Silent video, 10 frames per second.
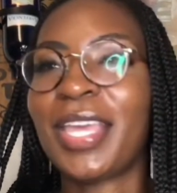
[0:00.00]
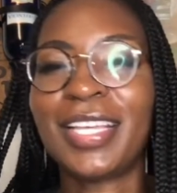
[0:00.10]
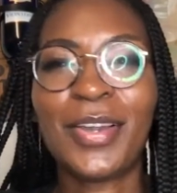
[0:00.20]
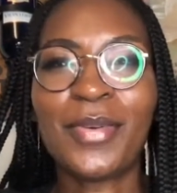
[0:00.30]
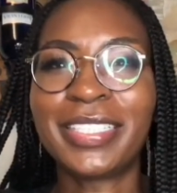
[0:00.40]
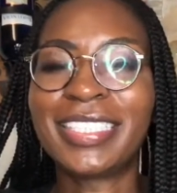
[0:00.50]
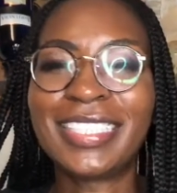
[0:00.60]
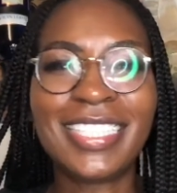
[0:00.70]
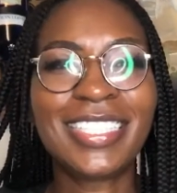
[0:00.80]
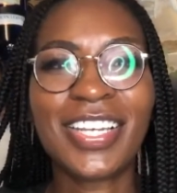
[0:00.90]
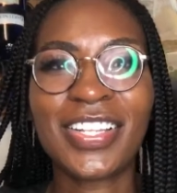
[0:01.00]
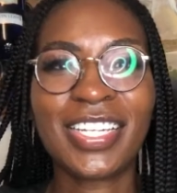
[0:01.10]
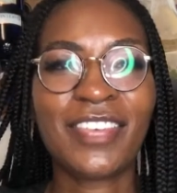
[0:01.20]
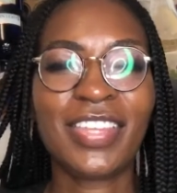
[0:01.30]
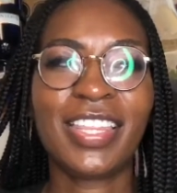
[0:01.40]
go into detail and
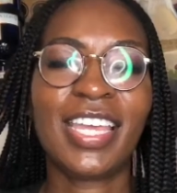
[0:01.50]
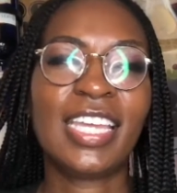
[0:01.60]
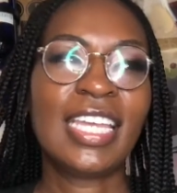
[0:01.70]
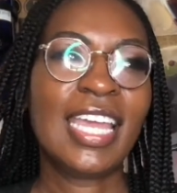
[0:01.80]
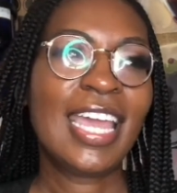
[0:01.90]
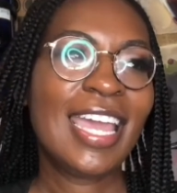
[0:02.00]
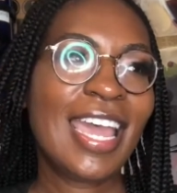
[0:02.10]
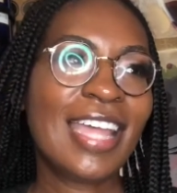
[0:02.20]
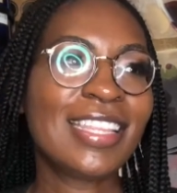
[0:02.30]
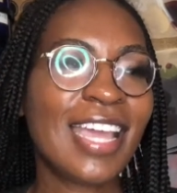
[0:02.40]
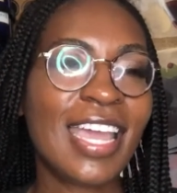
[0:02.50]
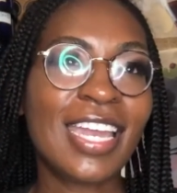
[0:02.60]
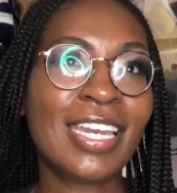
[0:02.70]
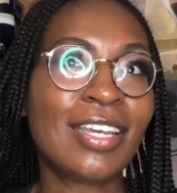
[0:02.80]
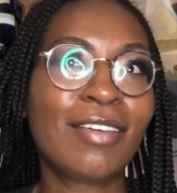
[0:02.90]
everything. And
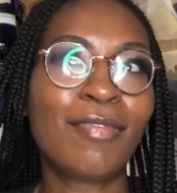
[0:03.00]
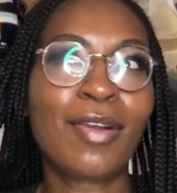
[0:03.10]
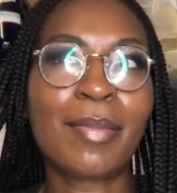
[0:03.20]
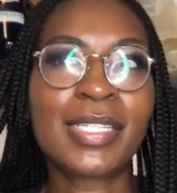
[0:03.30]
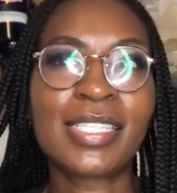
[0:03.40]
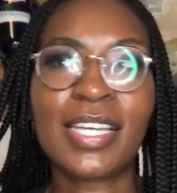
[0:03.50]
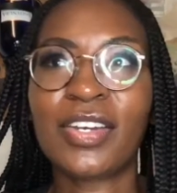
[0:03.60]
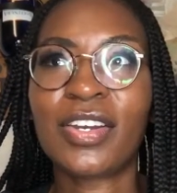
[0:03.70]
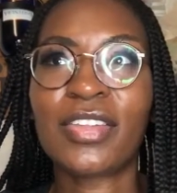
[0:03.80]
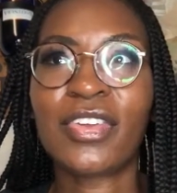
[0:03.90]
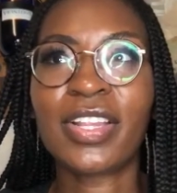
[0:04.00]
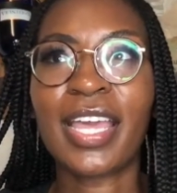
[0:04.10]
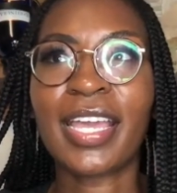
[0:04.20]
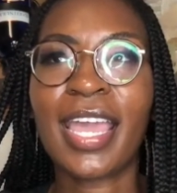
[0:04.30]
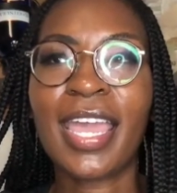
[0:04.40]
then 4 months later, they're
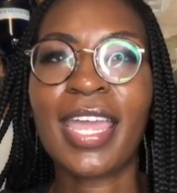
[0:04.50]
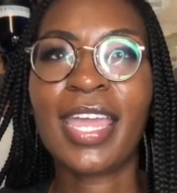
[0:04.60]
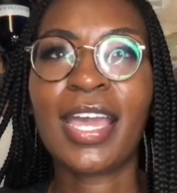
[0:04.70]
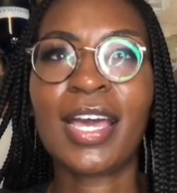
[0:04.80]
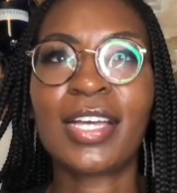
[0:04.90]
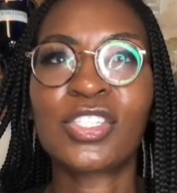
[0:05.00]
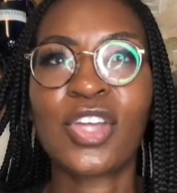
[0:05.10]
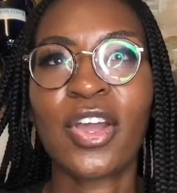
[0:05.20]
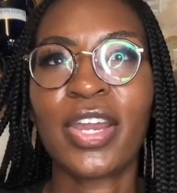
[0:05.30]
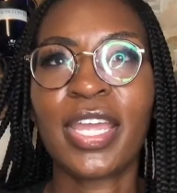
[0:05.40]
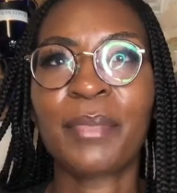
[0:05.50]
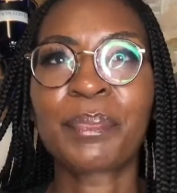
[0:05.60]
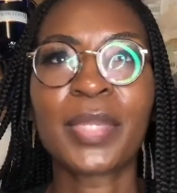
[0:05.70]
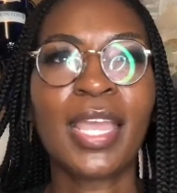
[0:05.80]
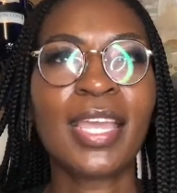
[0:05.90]
like, hey, sorry,
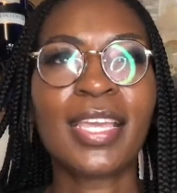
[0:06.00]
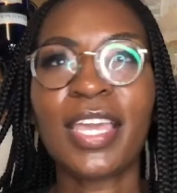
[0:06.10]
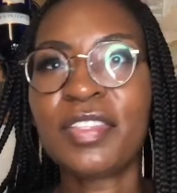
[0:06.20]
can you